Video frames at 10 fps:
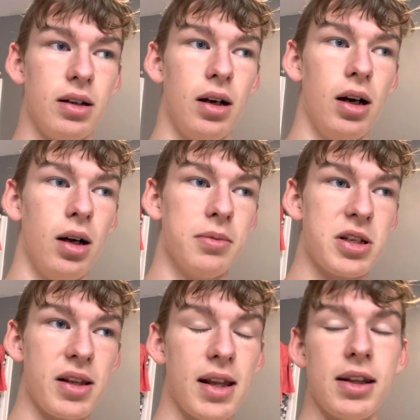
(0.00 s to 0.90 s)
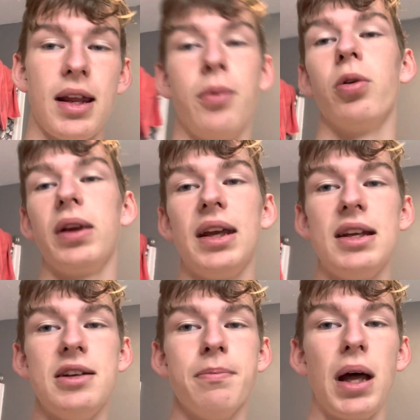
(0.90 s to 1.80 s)
so that they won't get
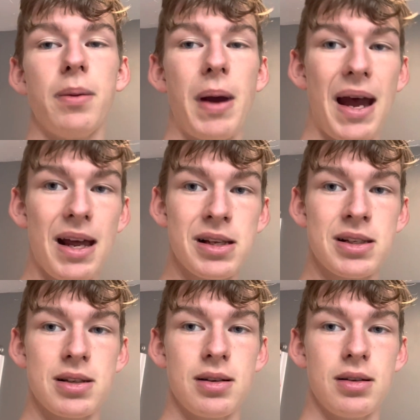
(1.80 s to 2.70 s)
eaten by the bass,